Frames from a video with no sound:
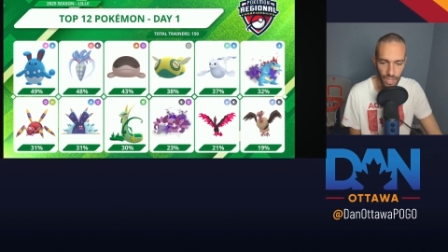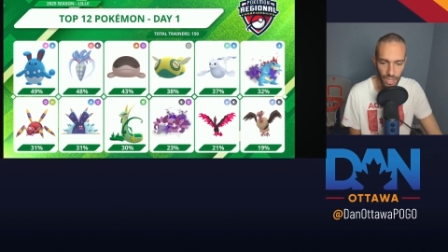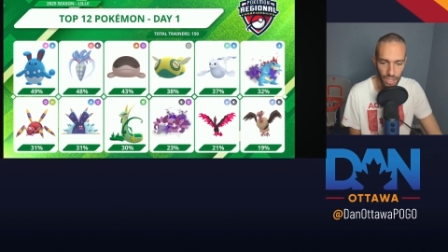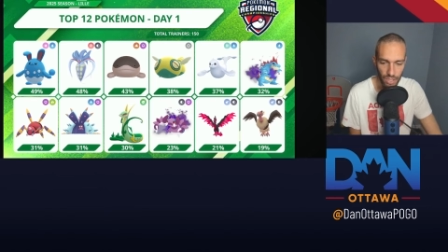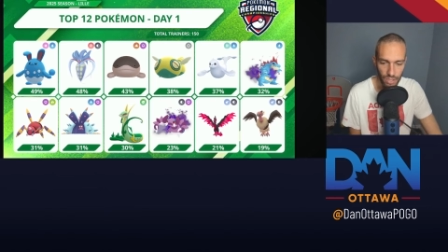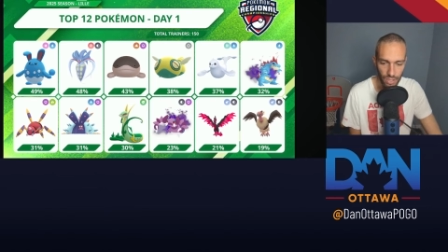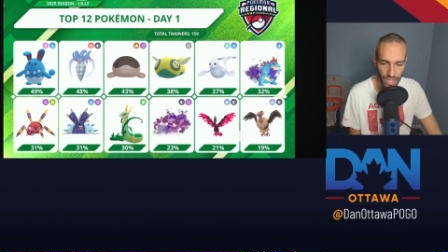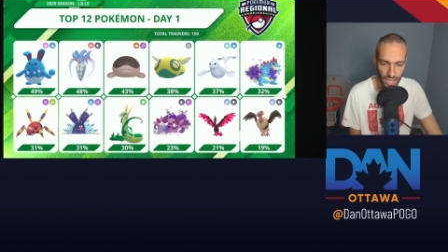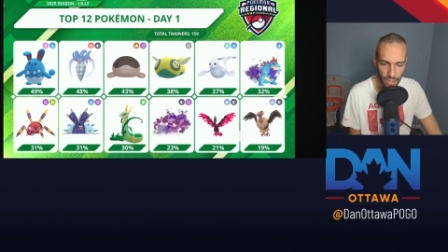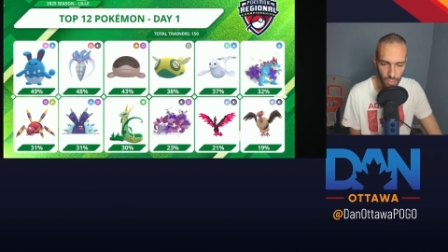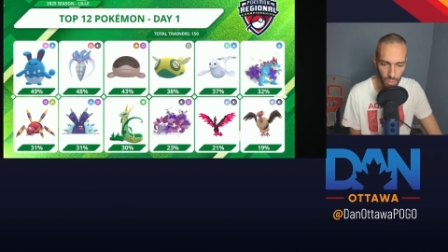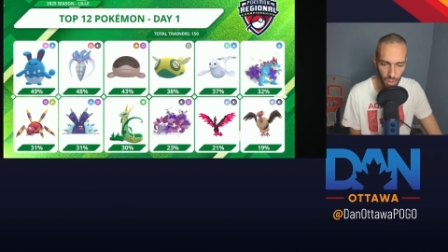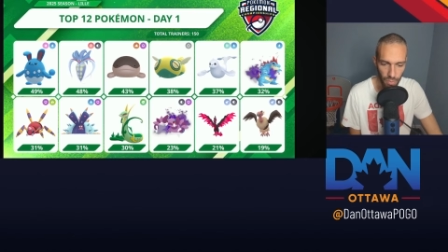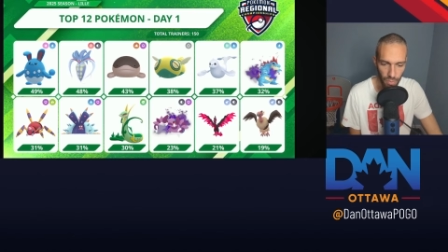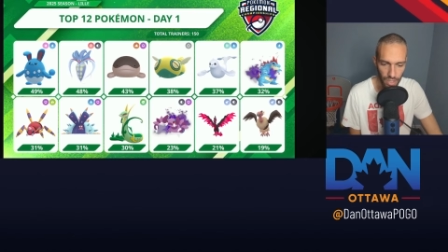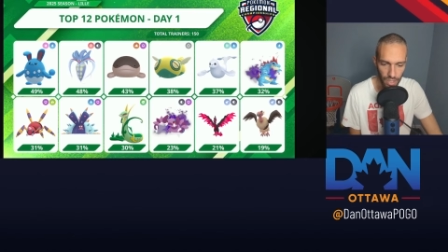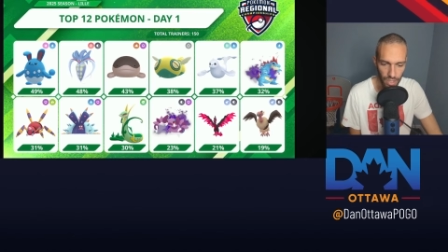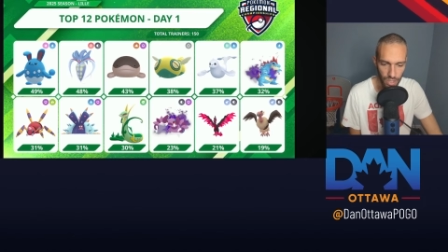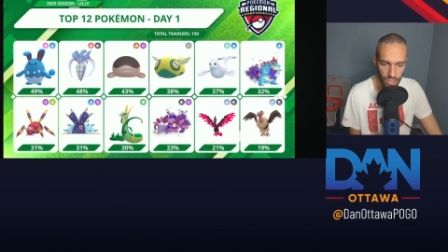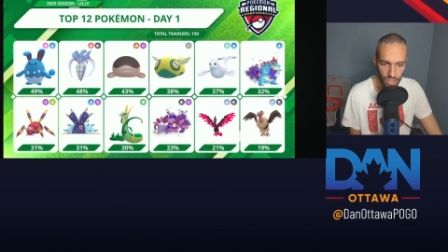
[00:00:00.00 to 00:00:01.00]
So that is what
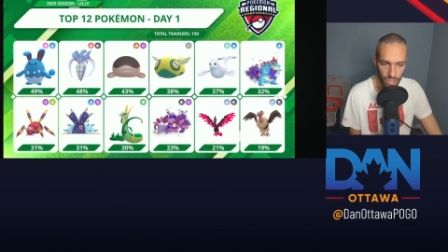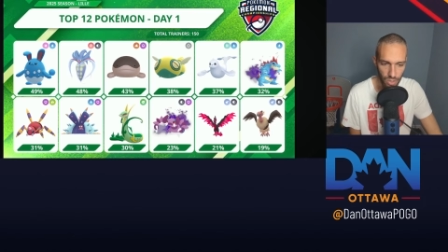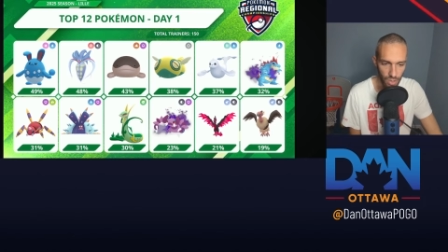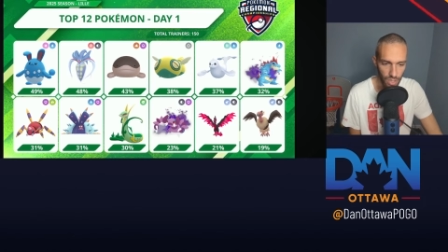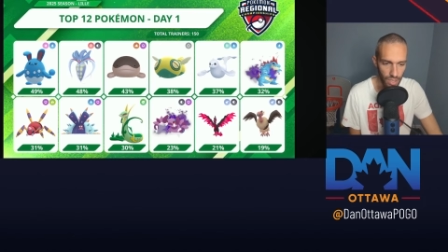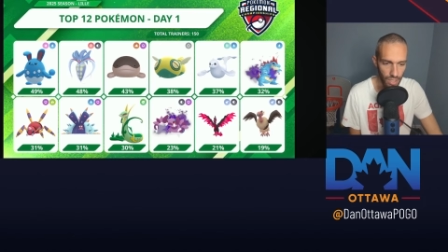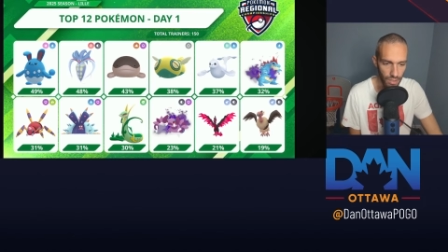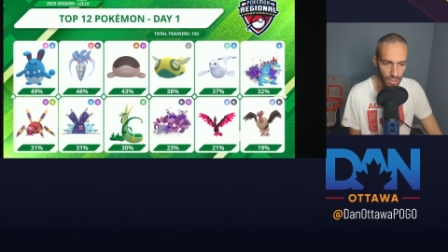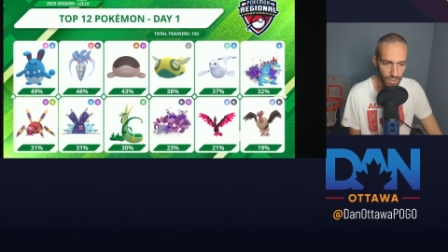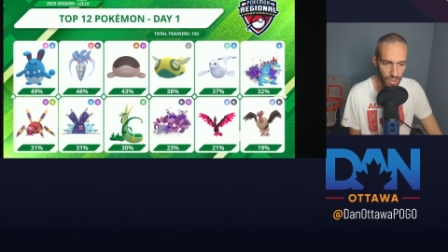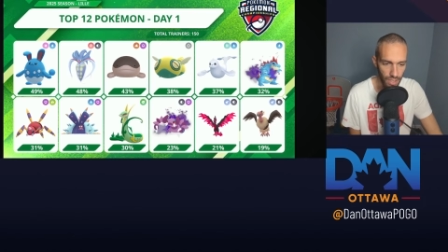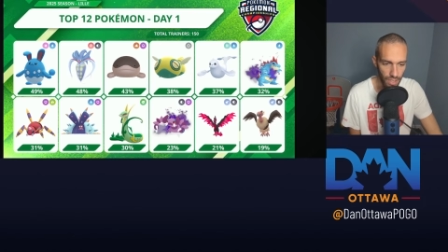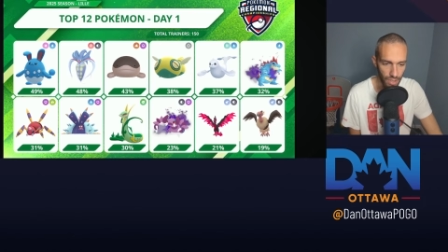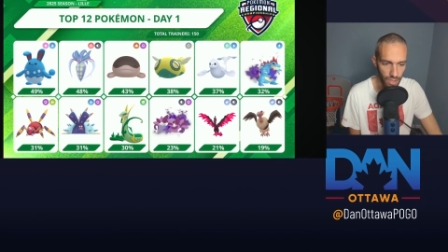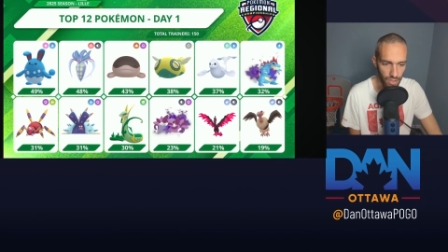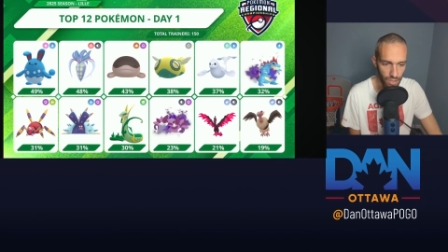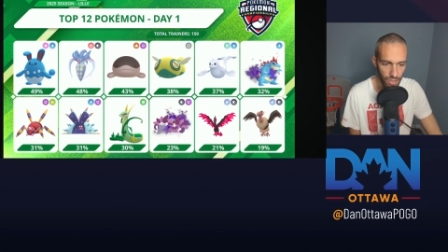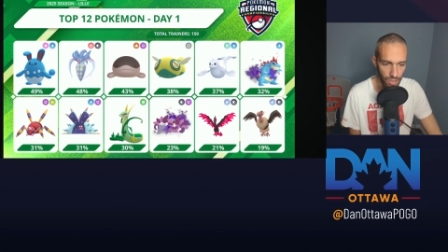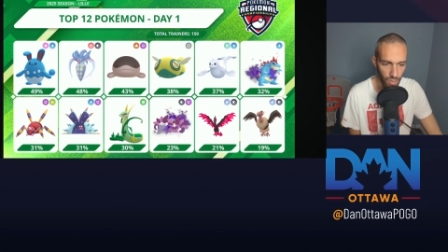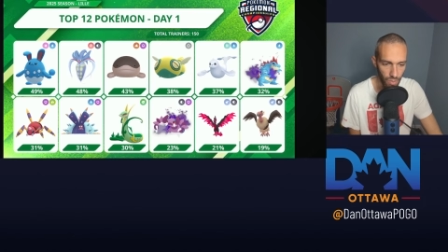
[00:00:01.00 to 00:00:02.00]
we're going to do in this video.
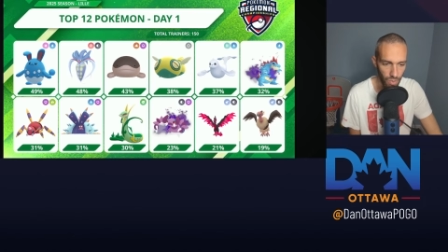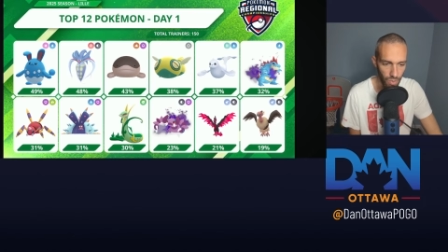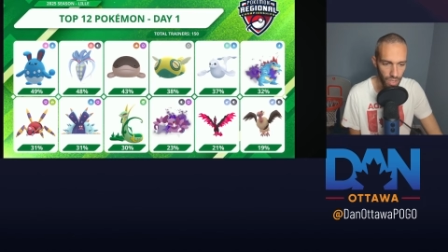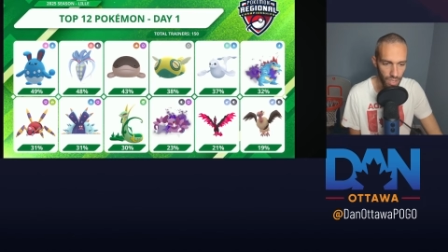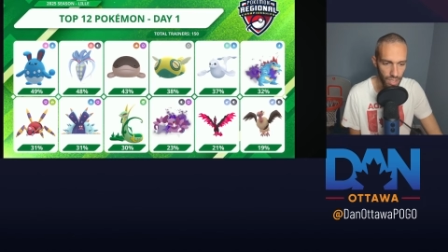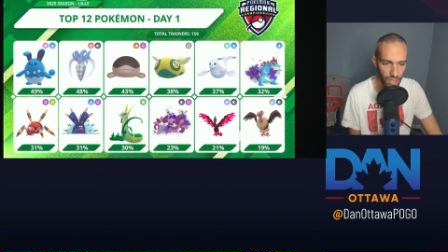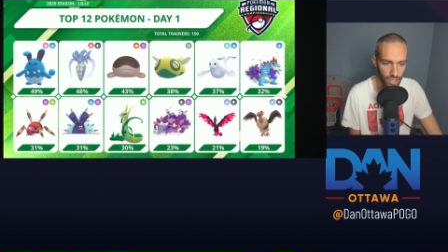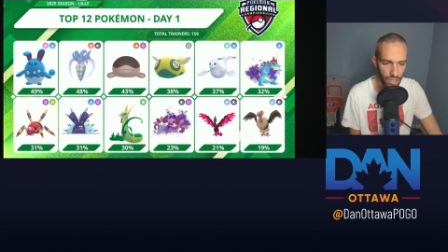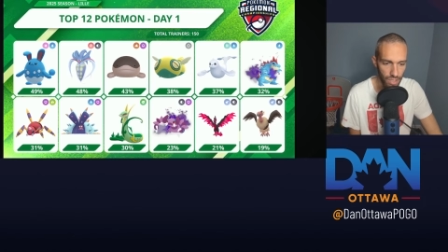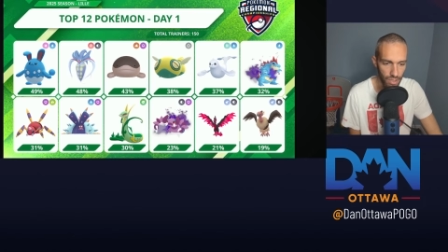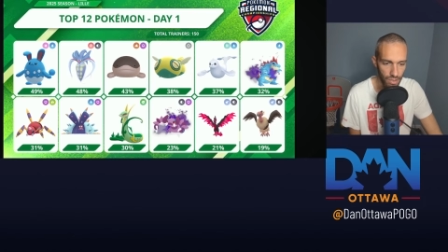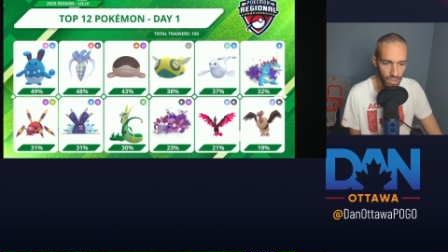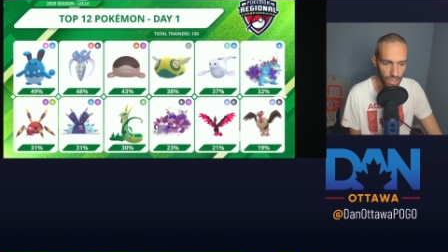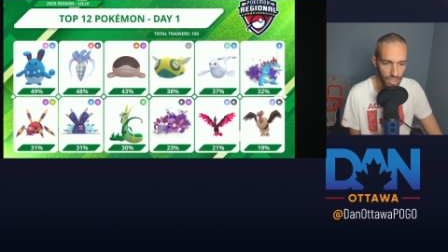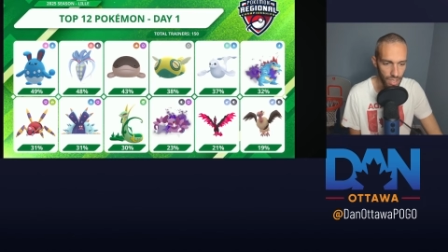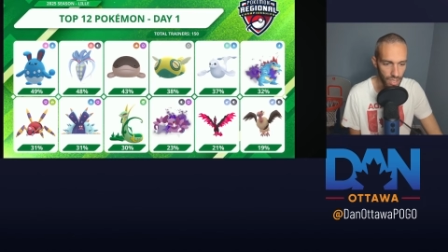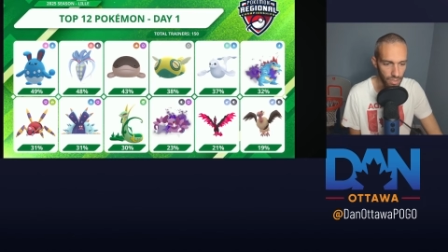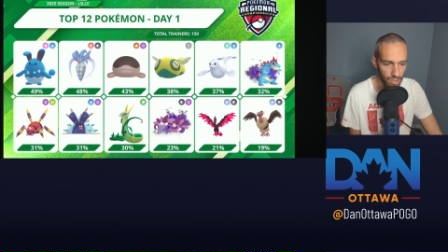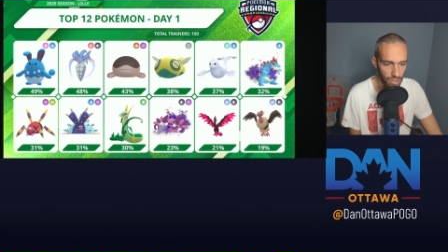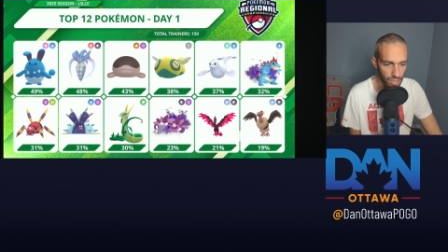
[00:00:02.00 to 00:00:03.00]
So what I'm going to do is
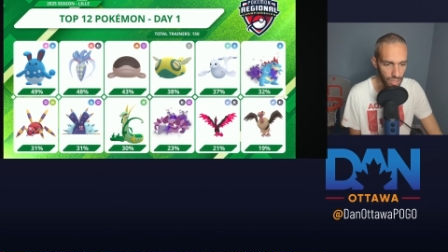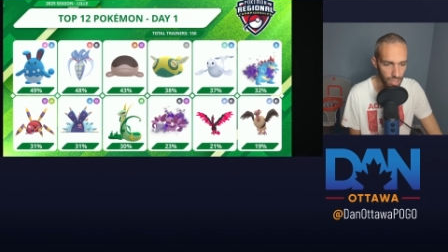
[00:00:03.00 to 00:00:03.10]
I'm just going